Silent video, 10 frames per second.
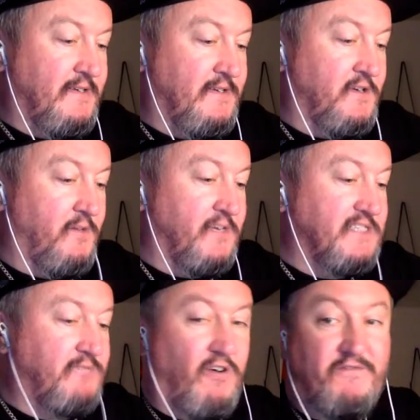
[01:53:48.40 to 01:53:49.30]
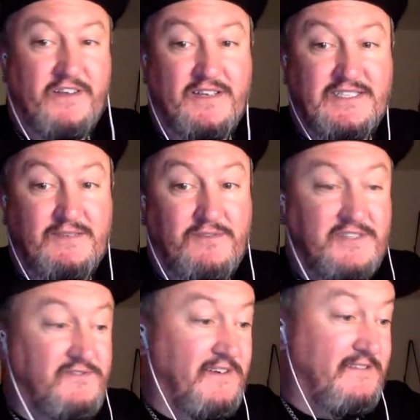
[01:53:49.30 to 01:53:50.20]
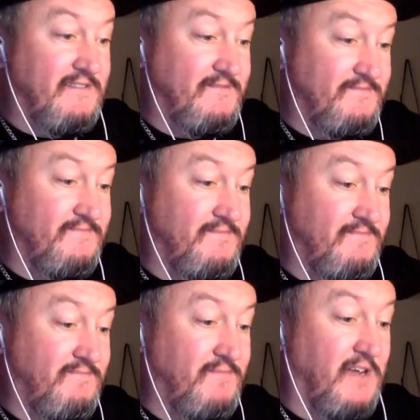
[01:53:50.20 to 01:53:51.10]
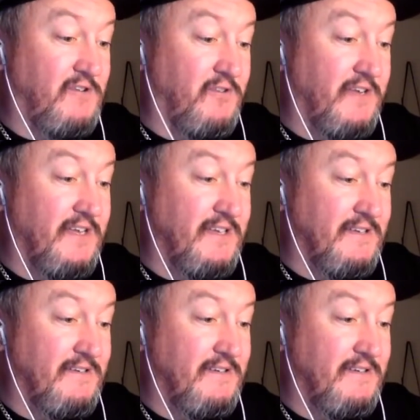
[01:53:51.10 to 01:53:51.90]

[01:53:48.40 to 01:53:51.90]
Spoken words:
nobody's perfect, I suppose, right? I'm not gonna